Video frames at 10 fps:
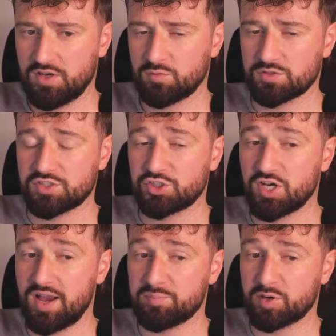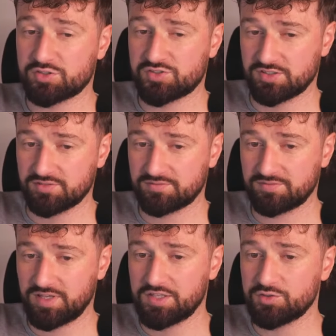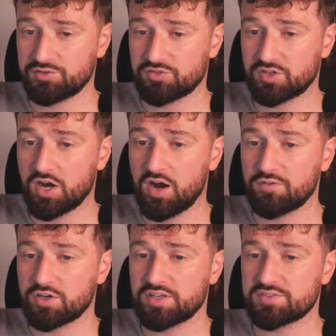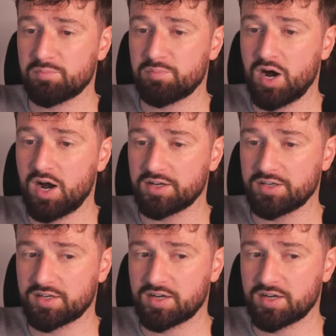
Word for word: was a shy person and used to cover his body